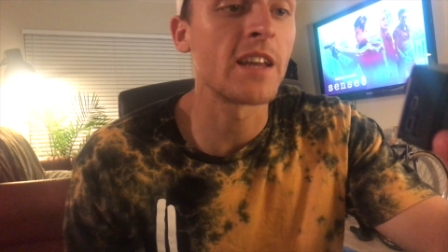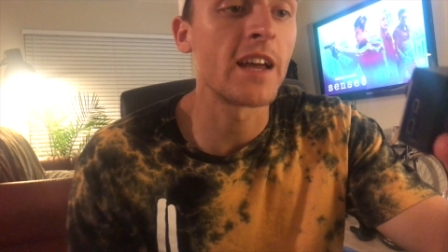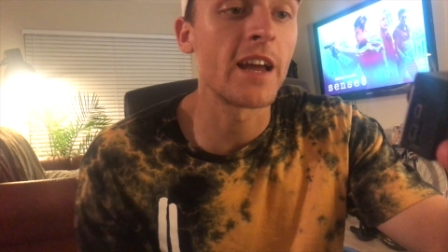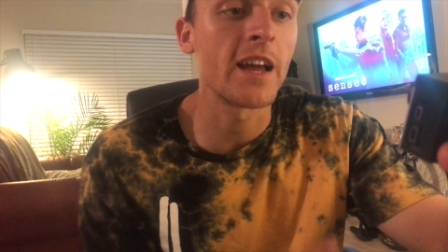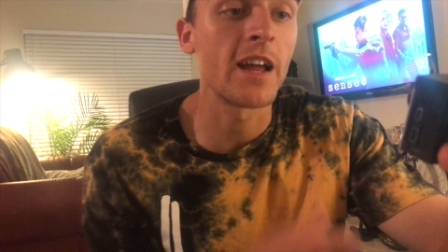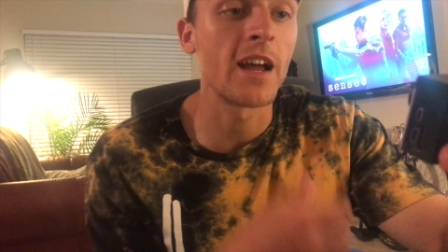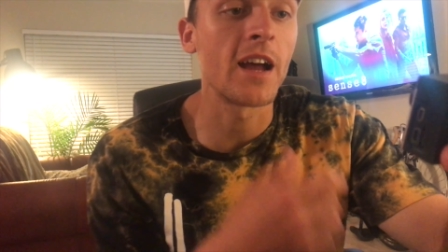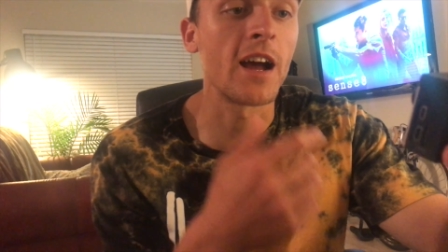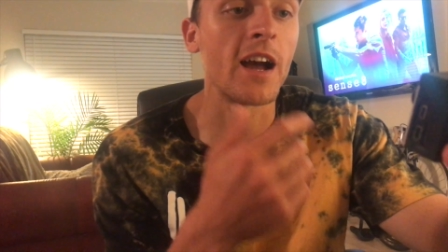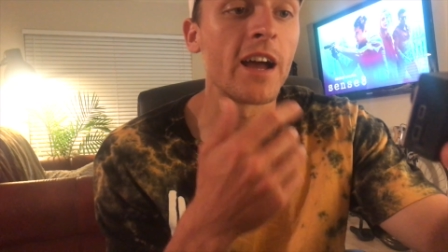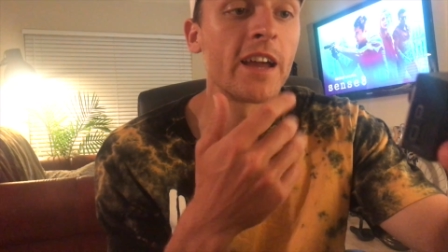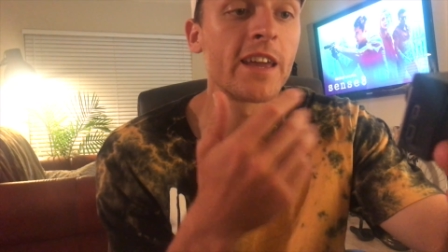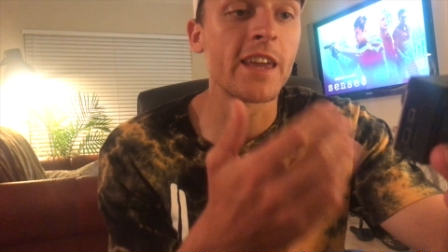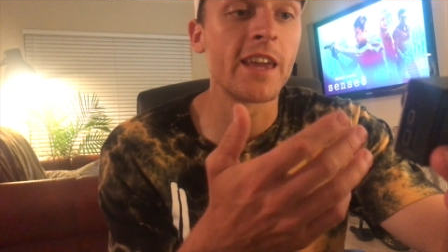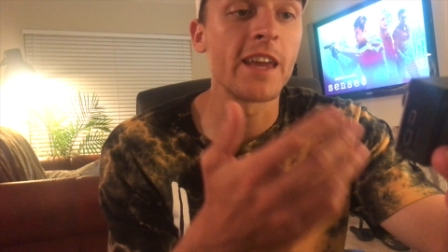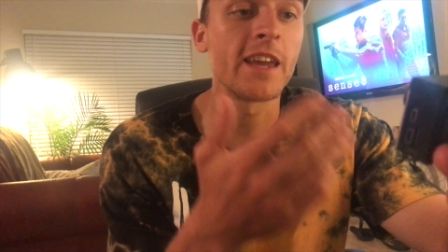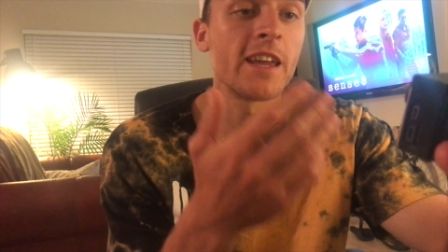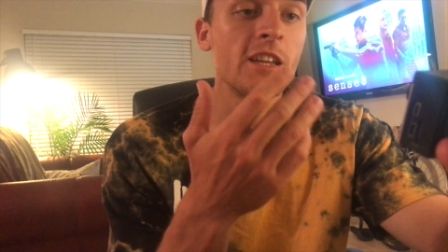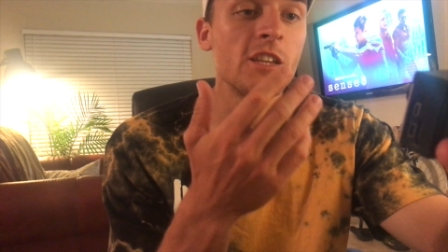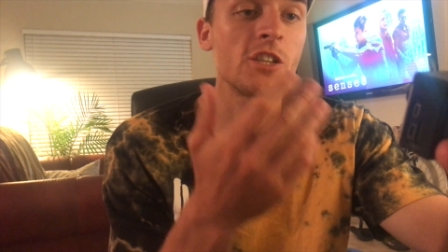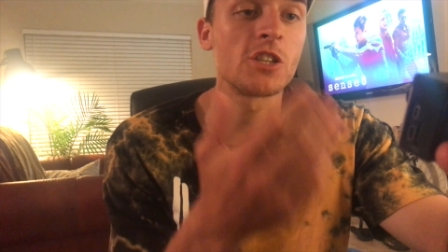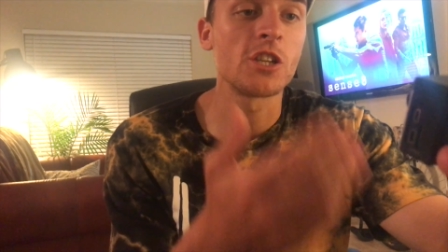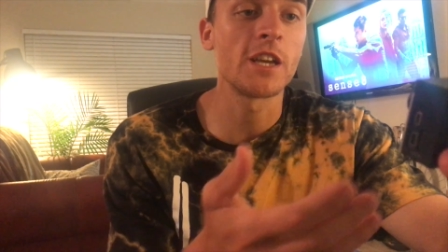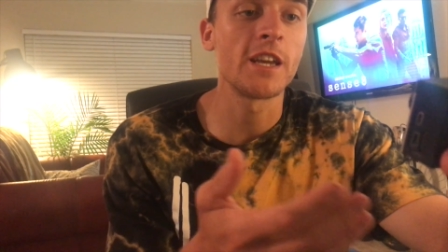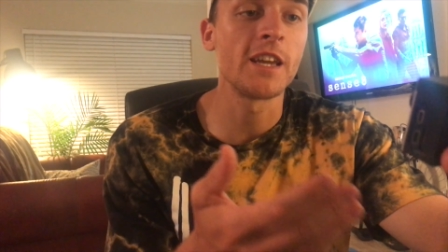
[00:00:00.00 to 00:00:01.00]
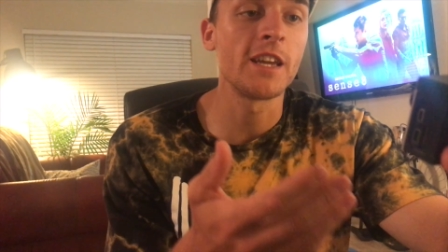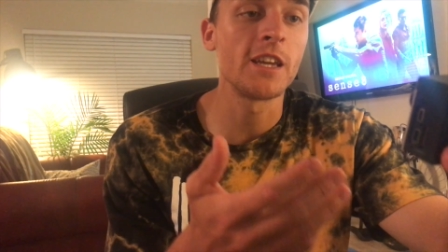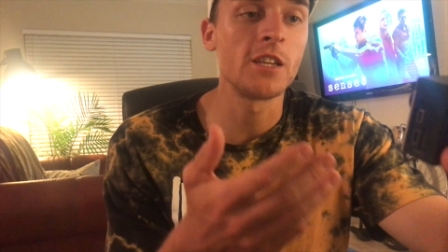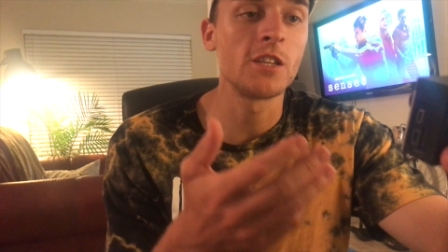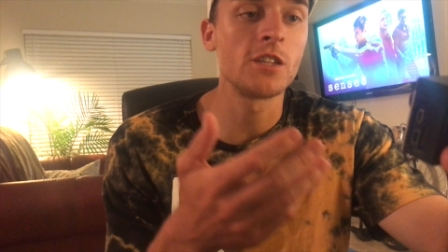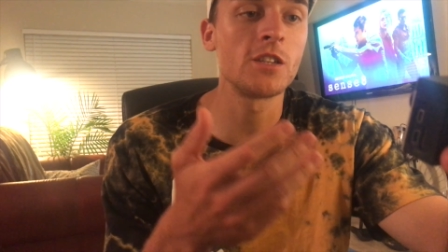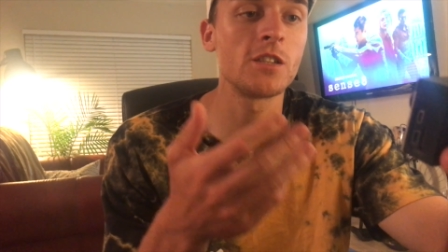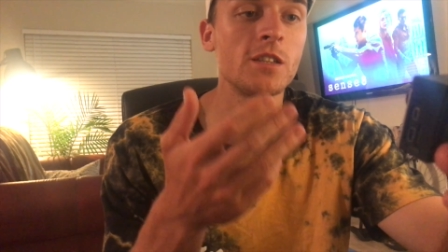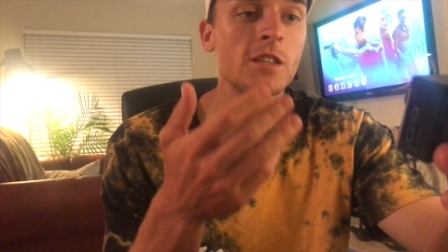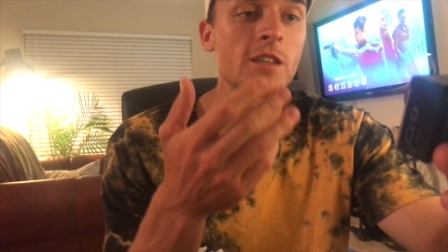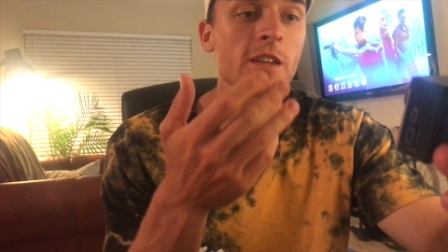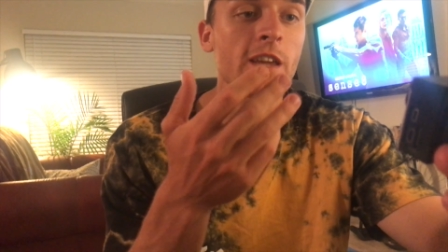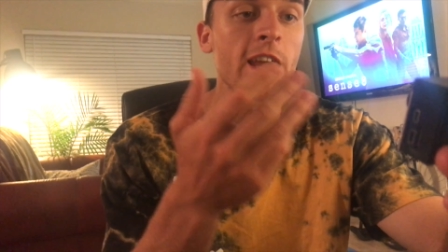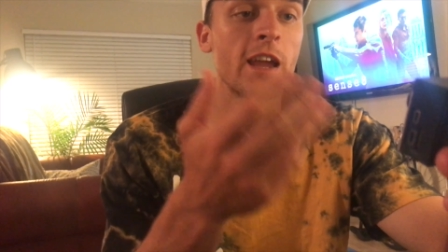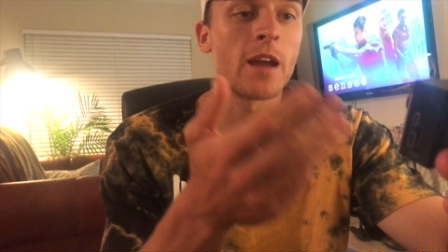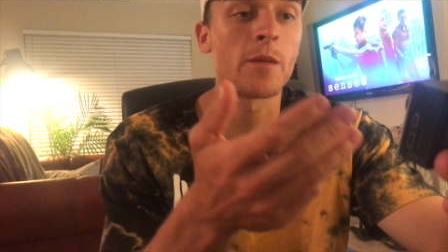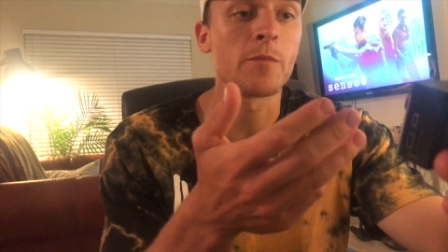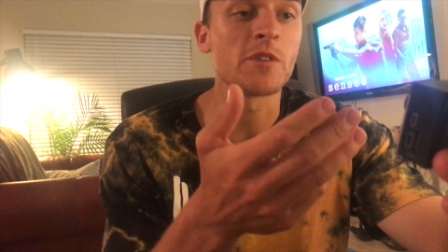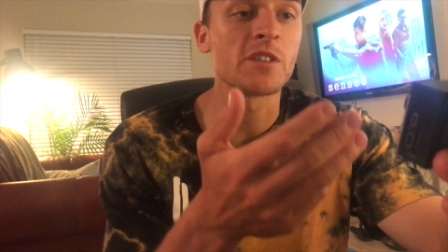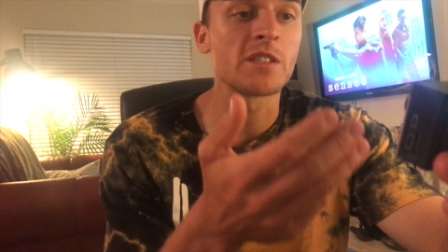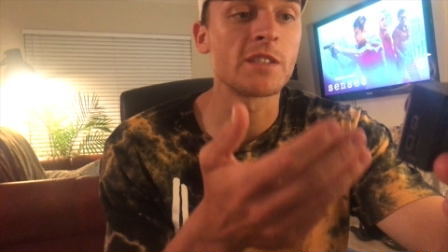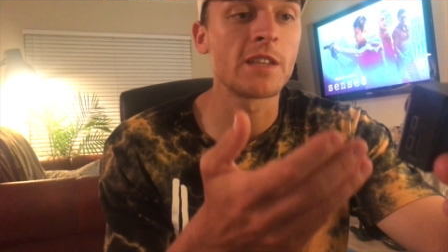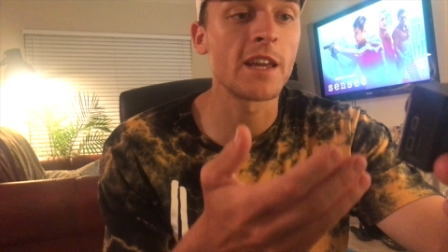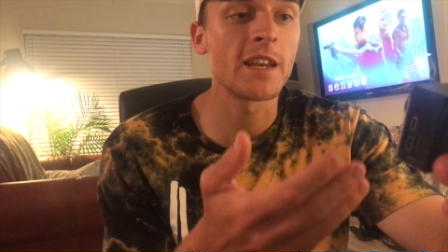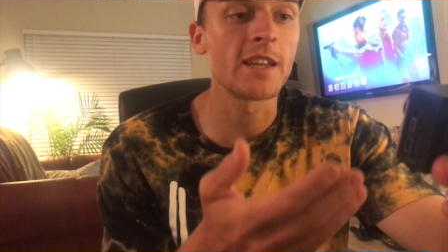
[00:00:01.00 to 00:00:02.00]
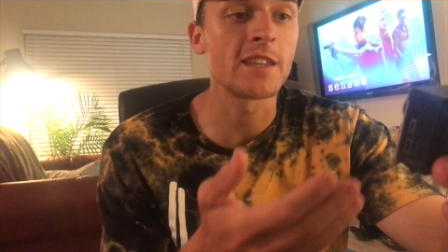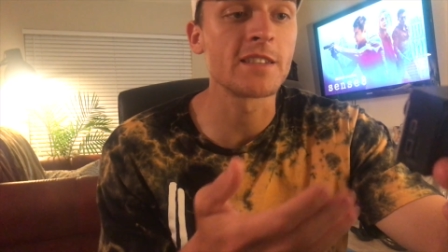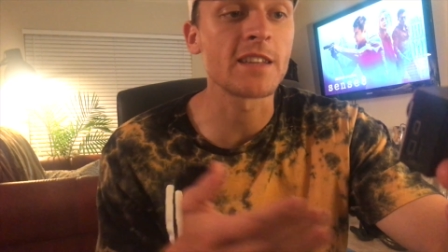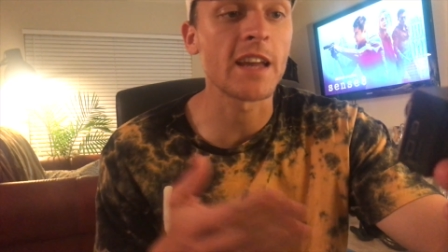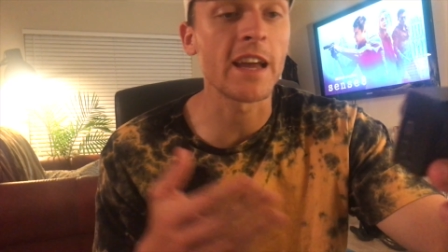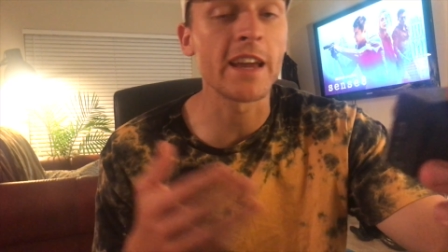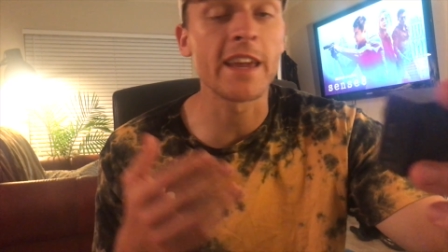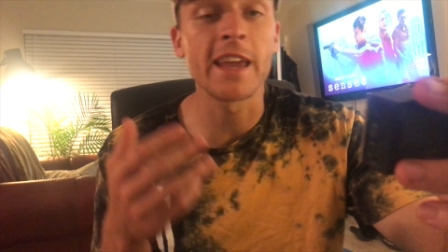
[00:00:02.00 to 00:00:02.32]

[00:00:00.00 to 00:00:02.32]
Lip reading: that I can't change the camera settings.